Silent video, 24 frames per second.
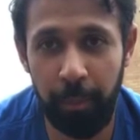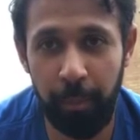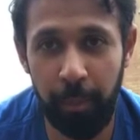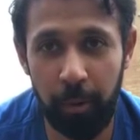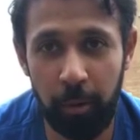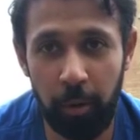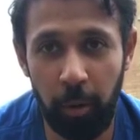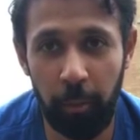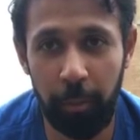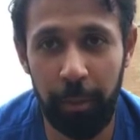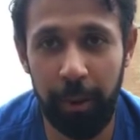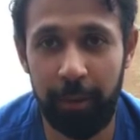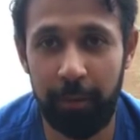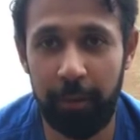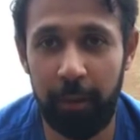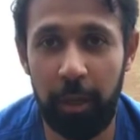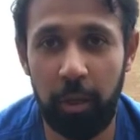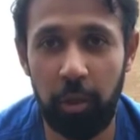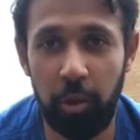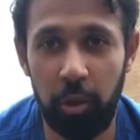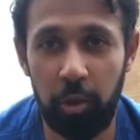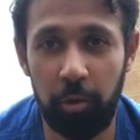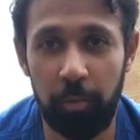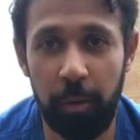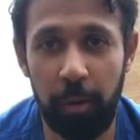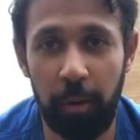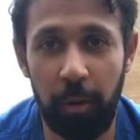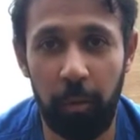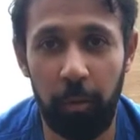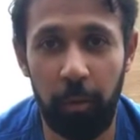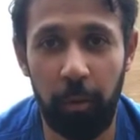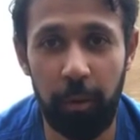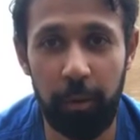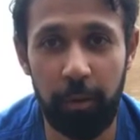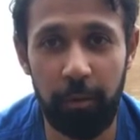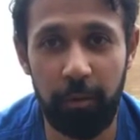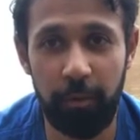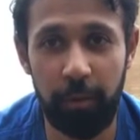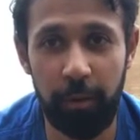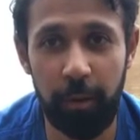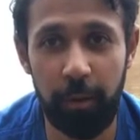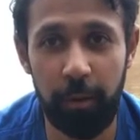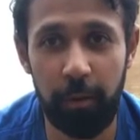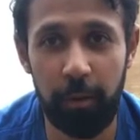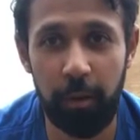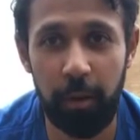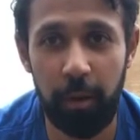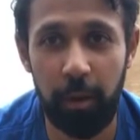Don't place any judgment on what you
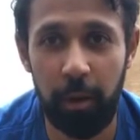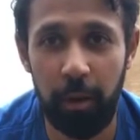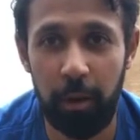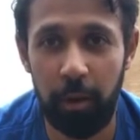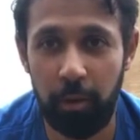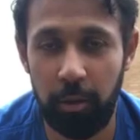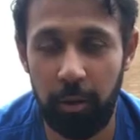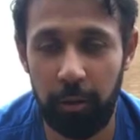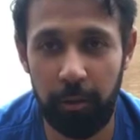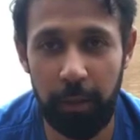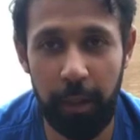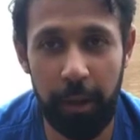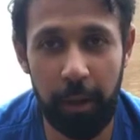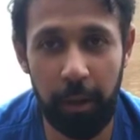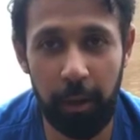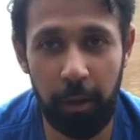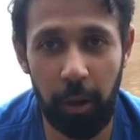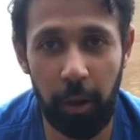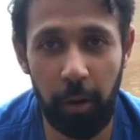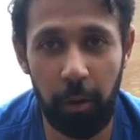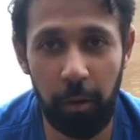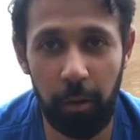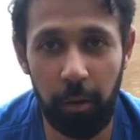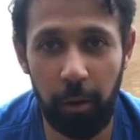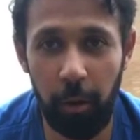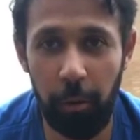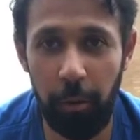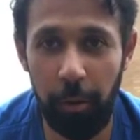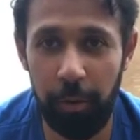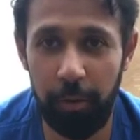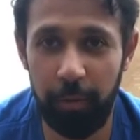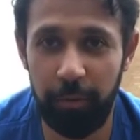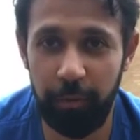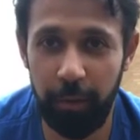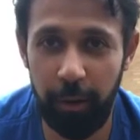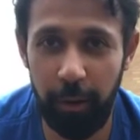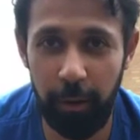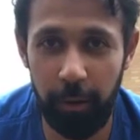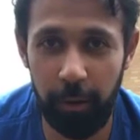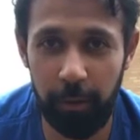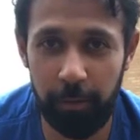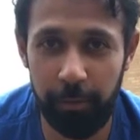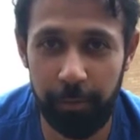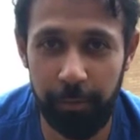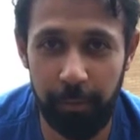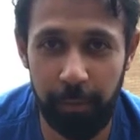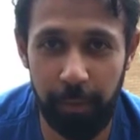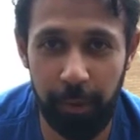feel. Just let it go with the flow.
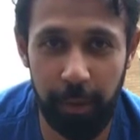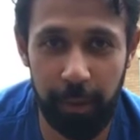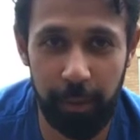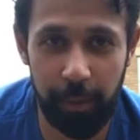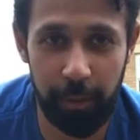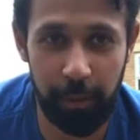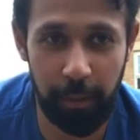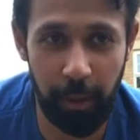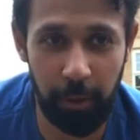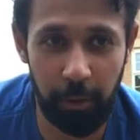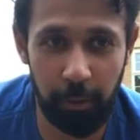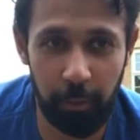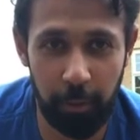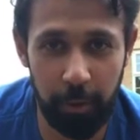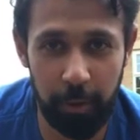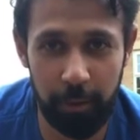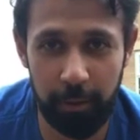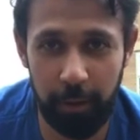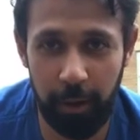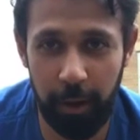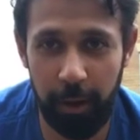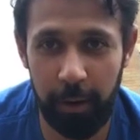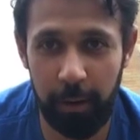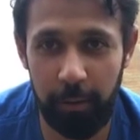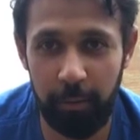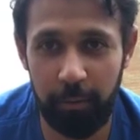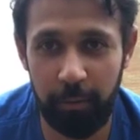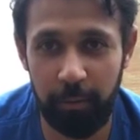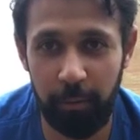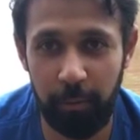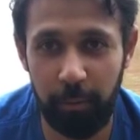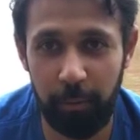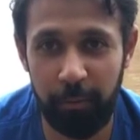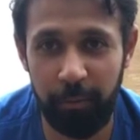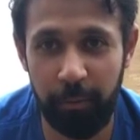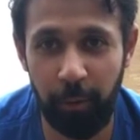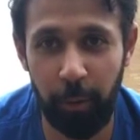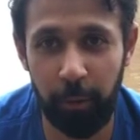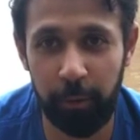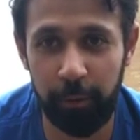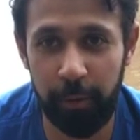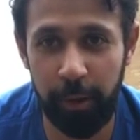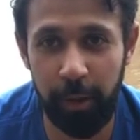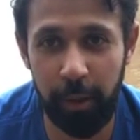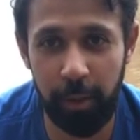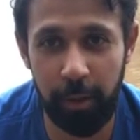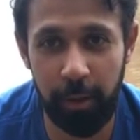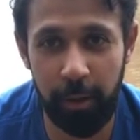I don't want you to kind of force
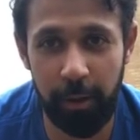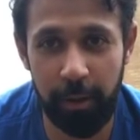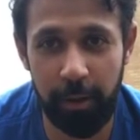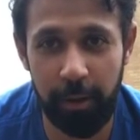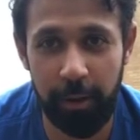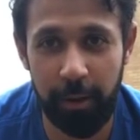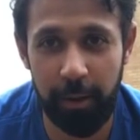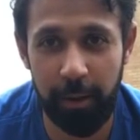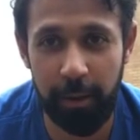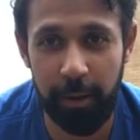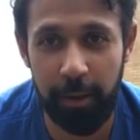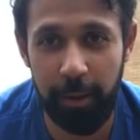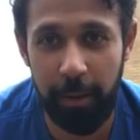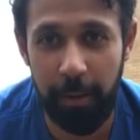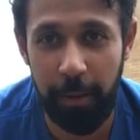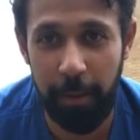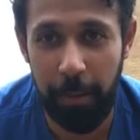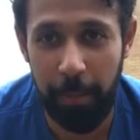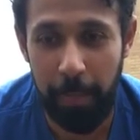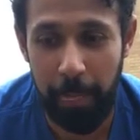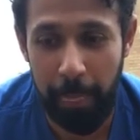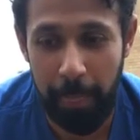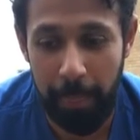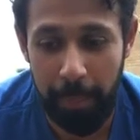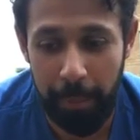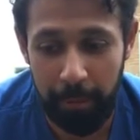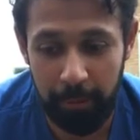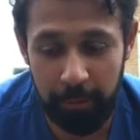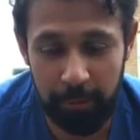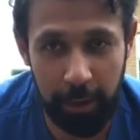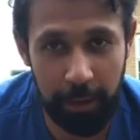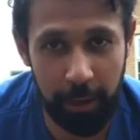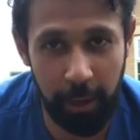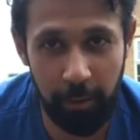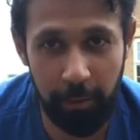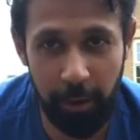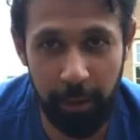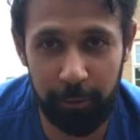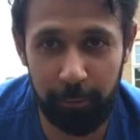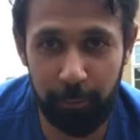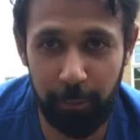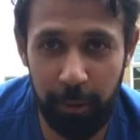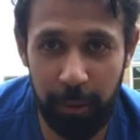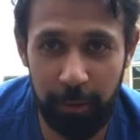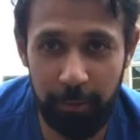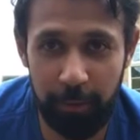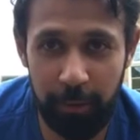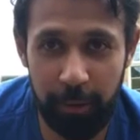anything. Take a rest
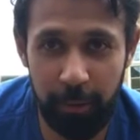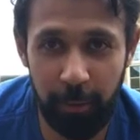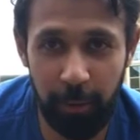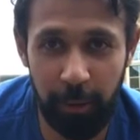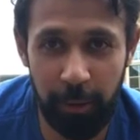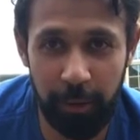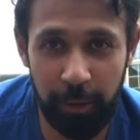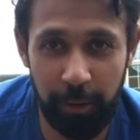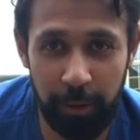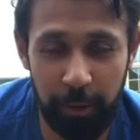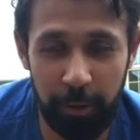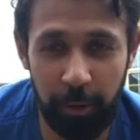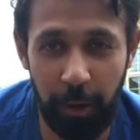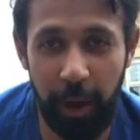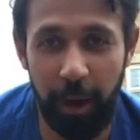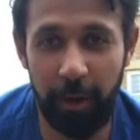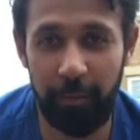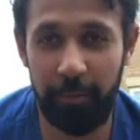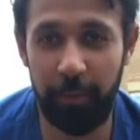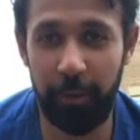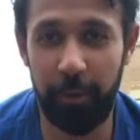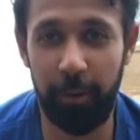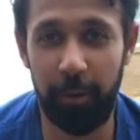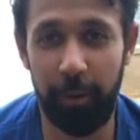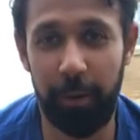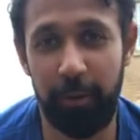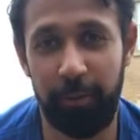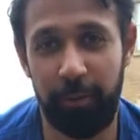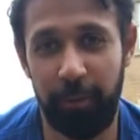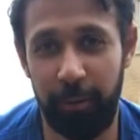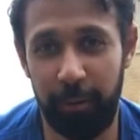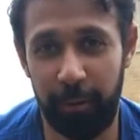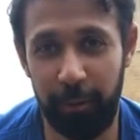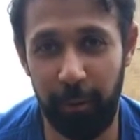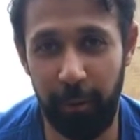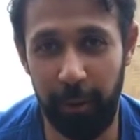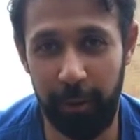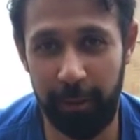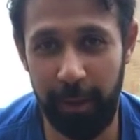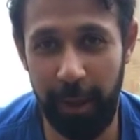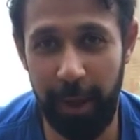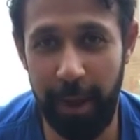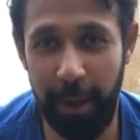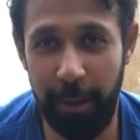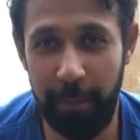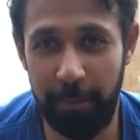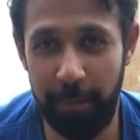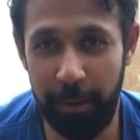whenever you want. You don't have to do it for as long as I
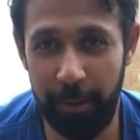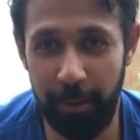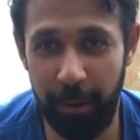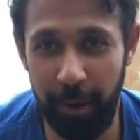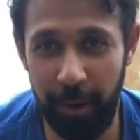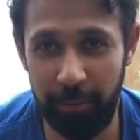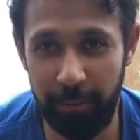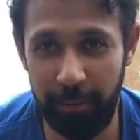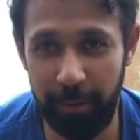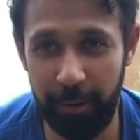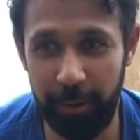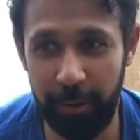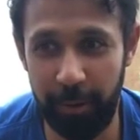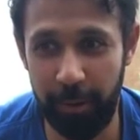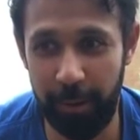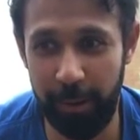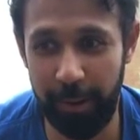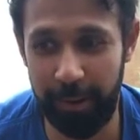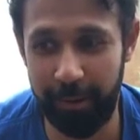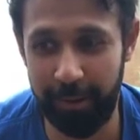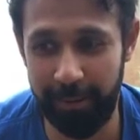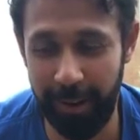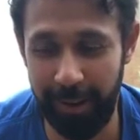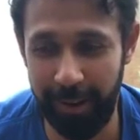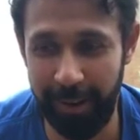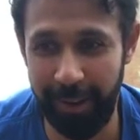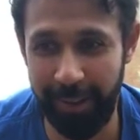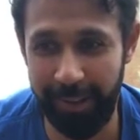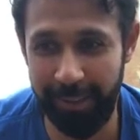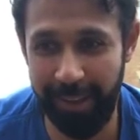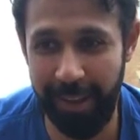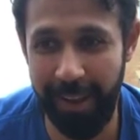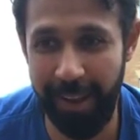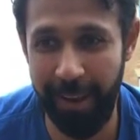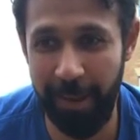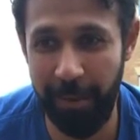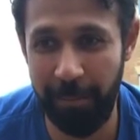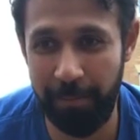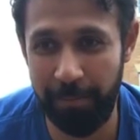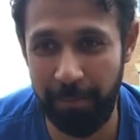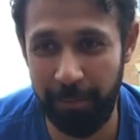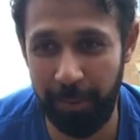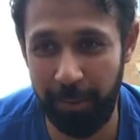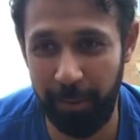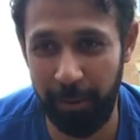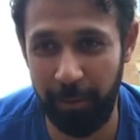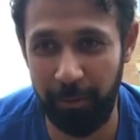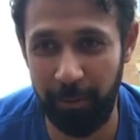am. You don't have to do it exactly as I am.
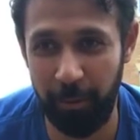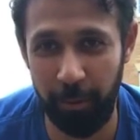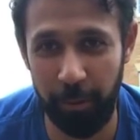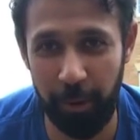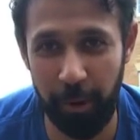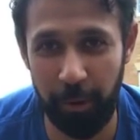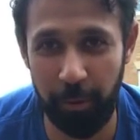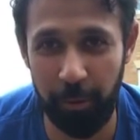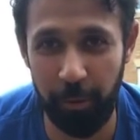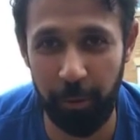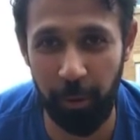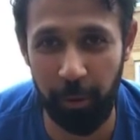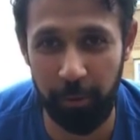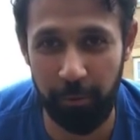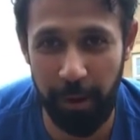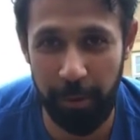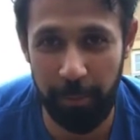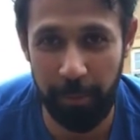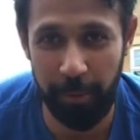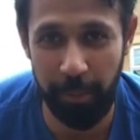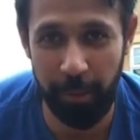If you want to do one rep and